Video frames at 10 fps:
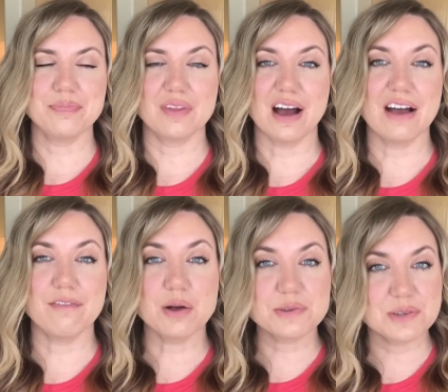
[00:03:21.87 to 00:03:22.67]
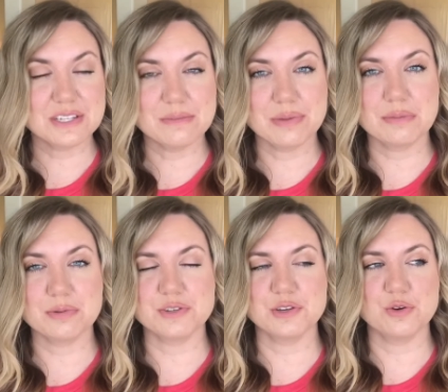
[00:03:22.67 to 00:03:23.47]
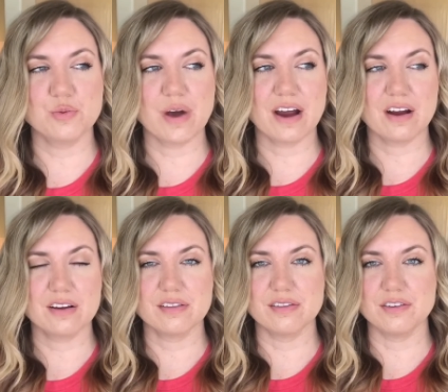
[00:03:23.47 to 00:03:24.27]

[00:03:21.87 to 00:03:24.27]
I've also seen people do where,